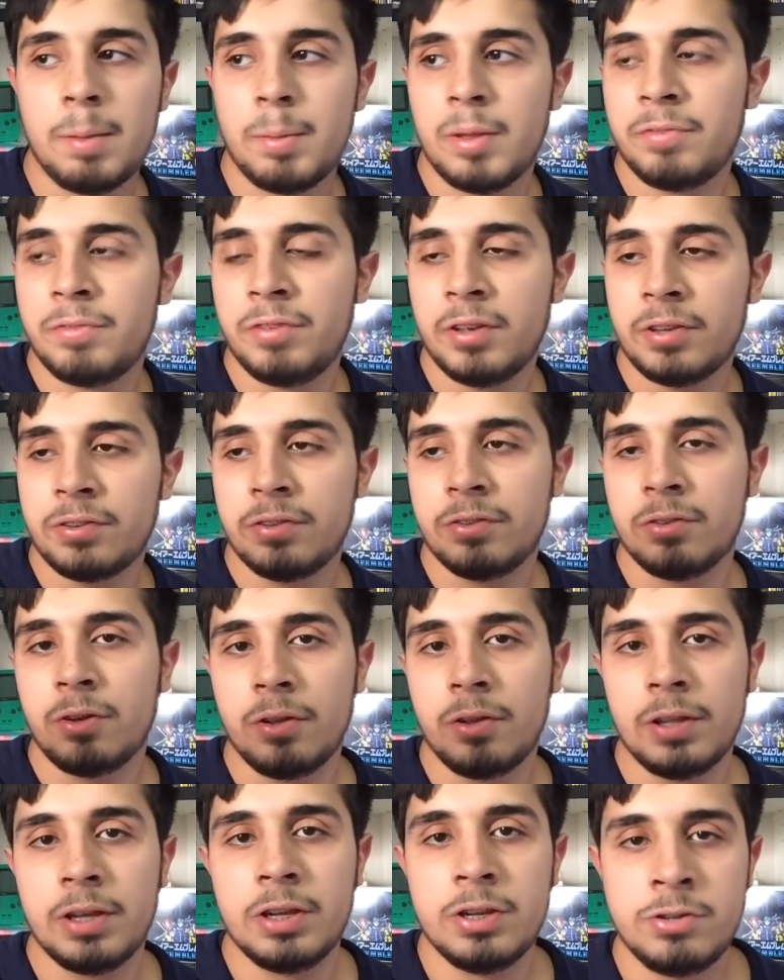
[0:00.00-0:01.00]
It fixes
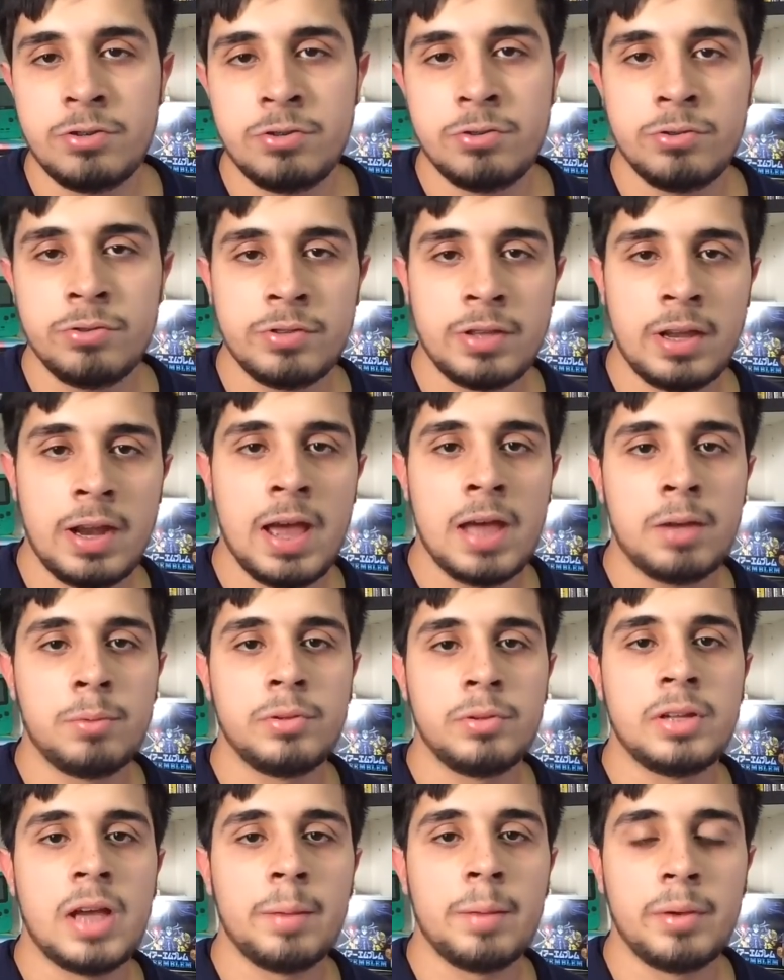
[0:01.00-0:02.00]
all the issues that I had
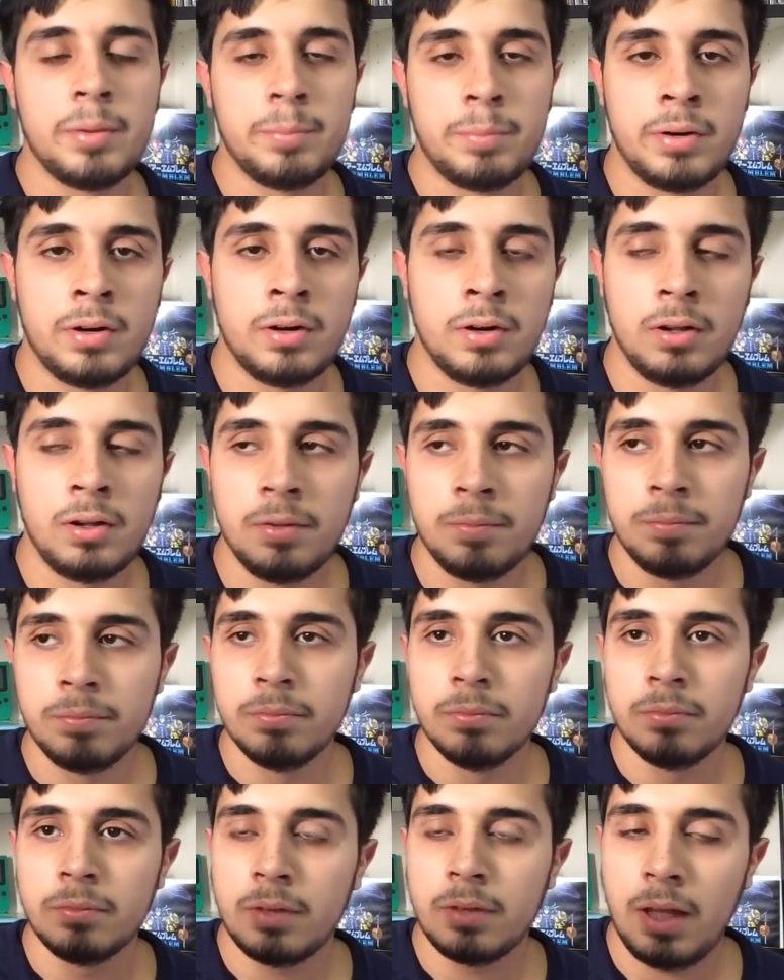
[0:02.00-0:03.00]
with Diamond and Pearl,
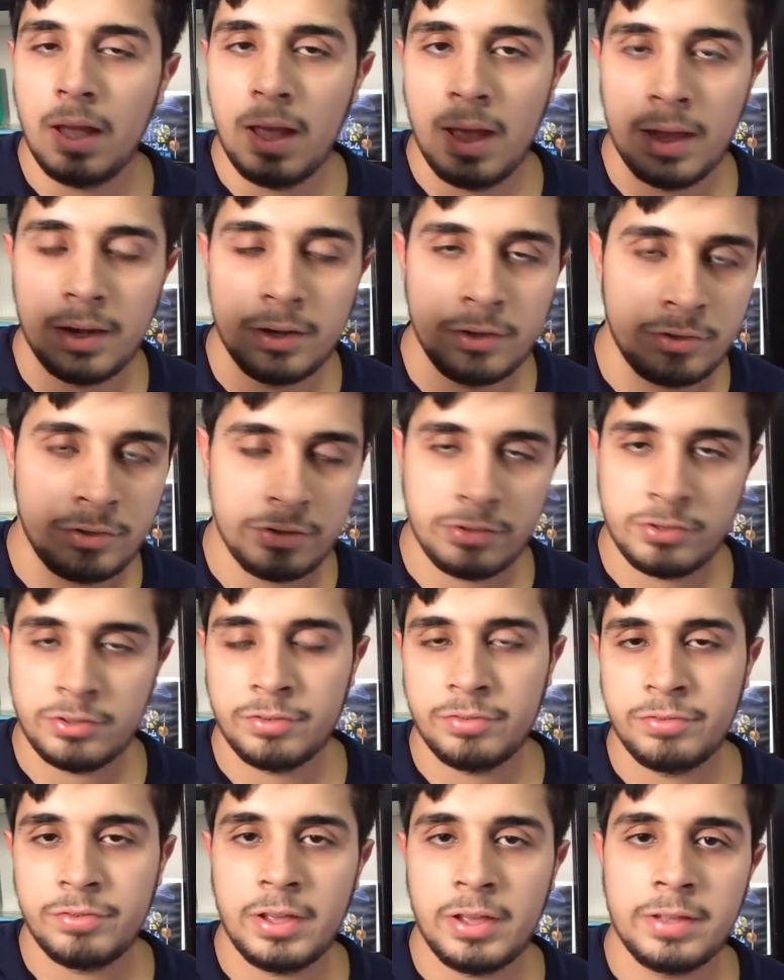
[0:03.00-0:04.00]
and it's just a
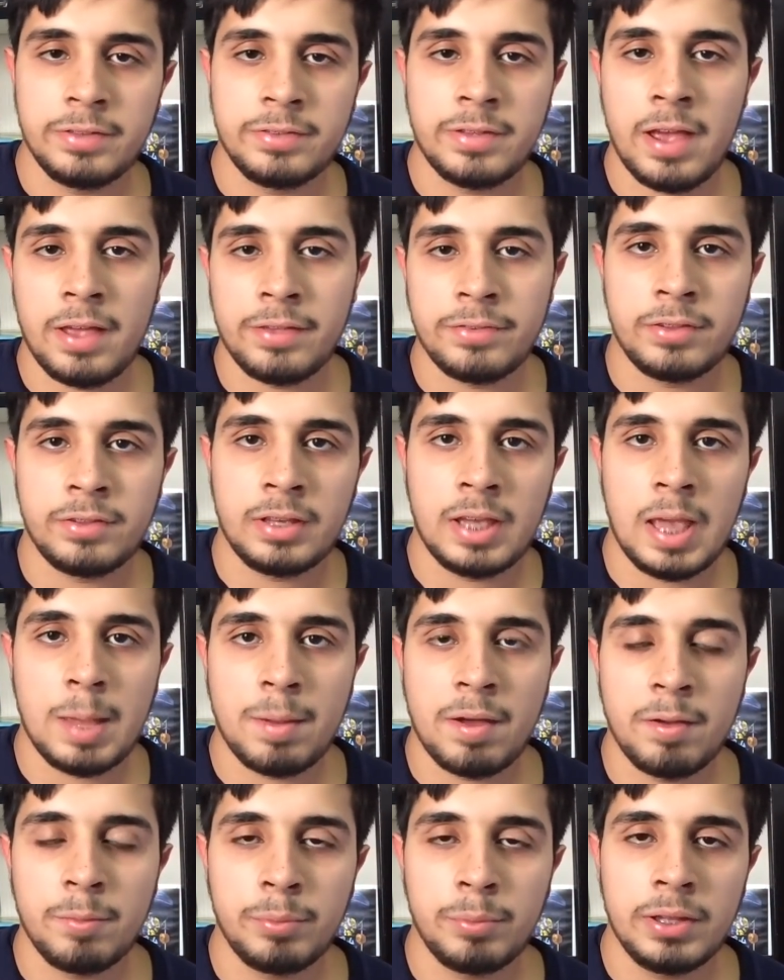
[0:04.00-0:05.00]
fantastic game.
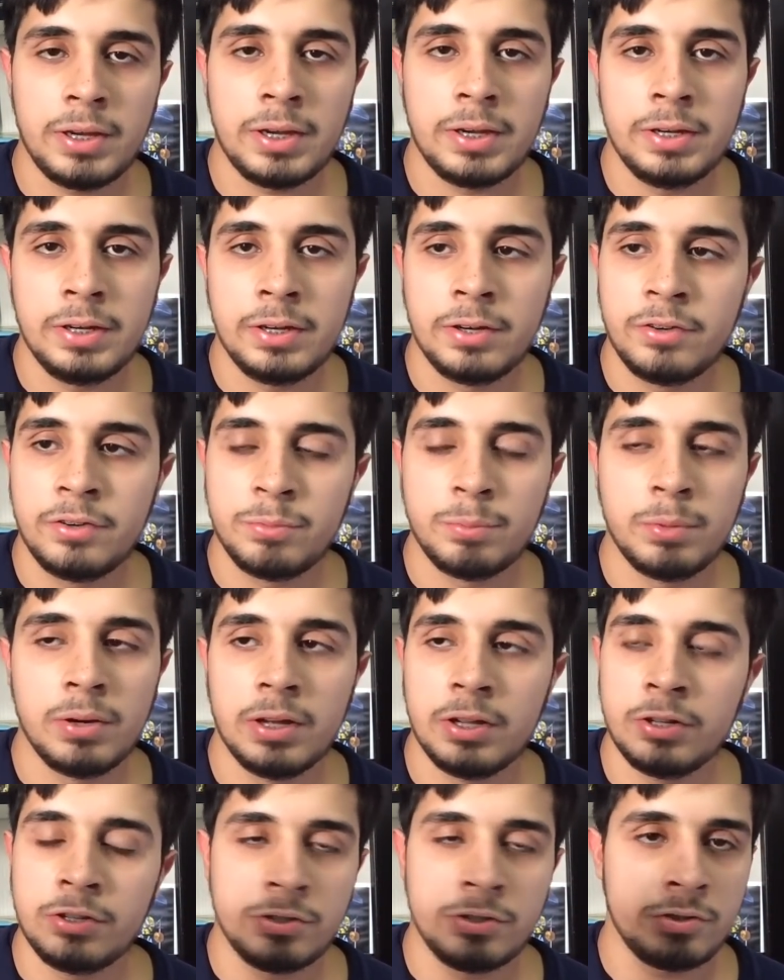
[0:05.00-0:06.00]
I haven't played in years,
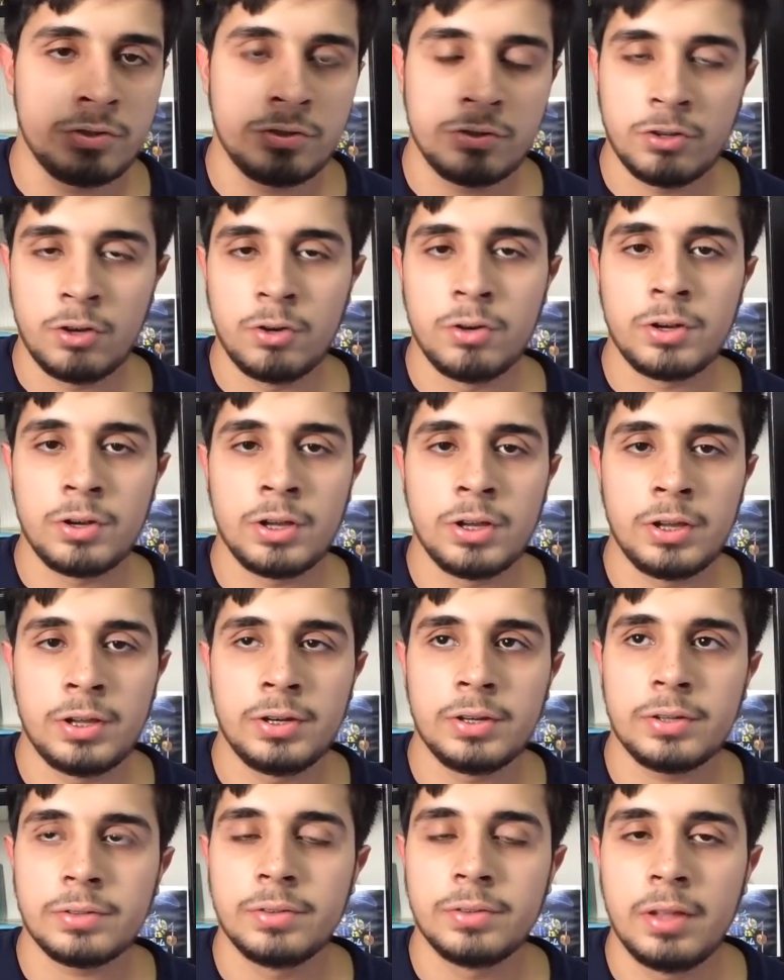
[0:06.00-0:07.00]
but it's just so
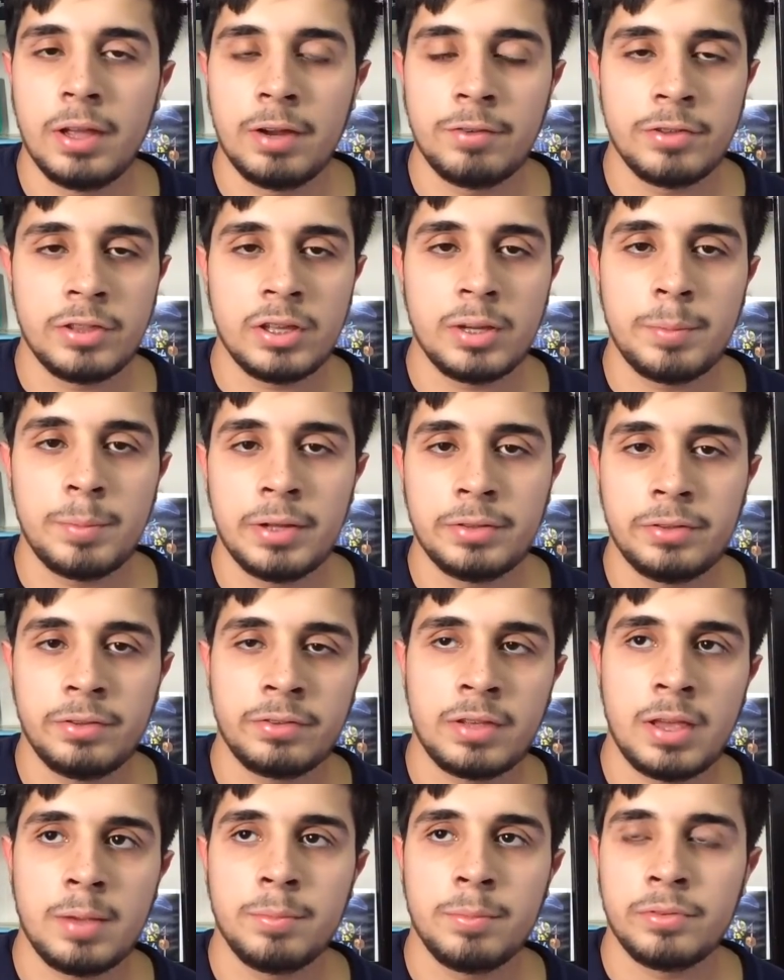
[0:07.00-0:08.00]
good. Everything about this
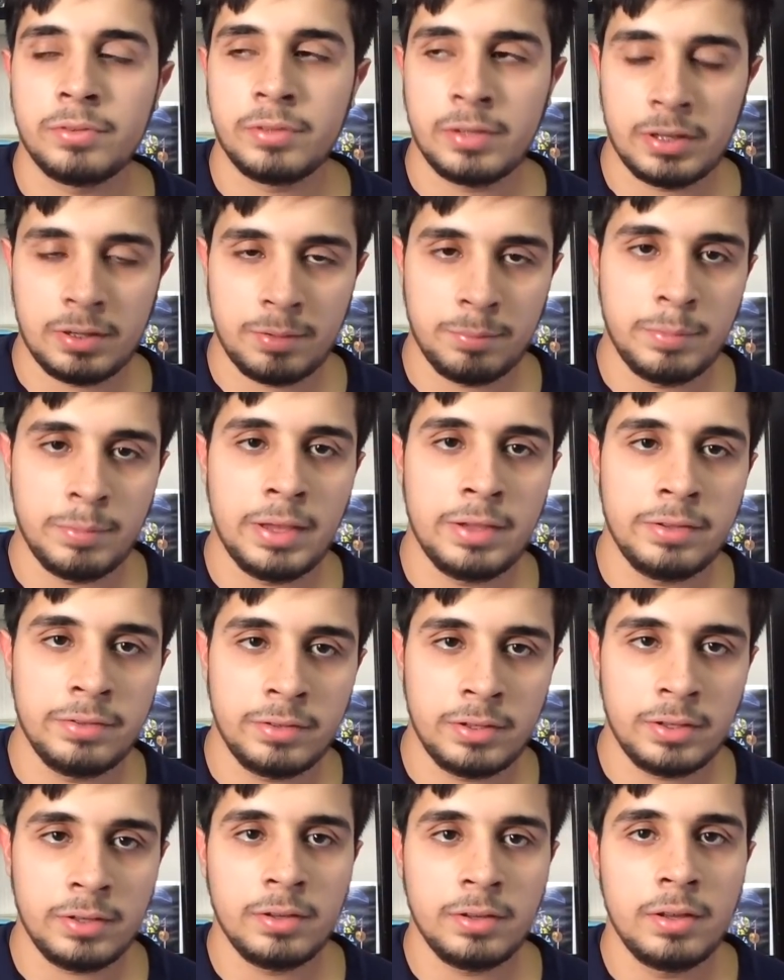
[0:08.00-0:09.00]
game is like
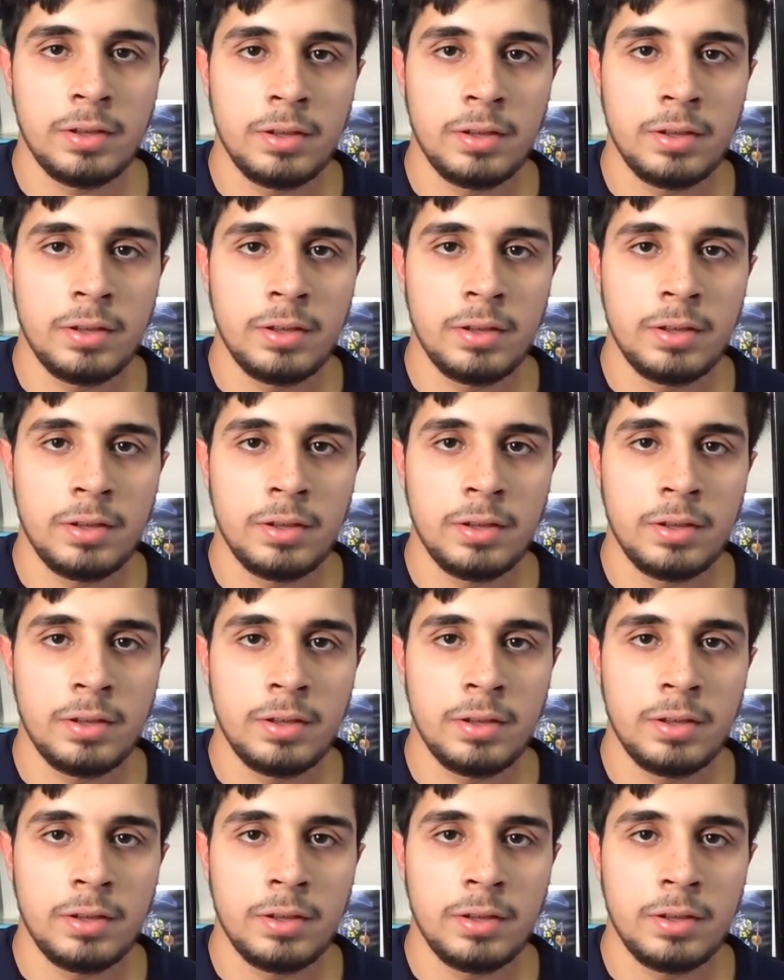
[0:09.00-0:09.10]
amazing.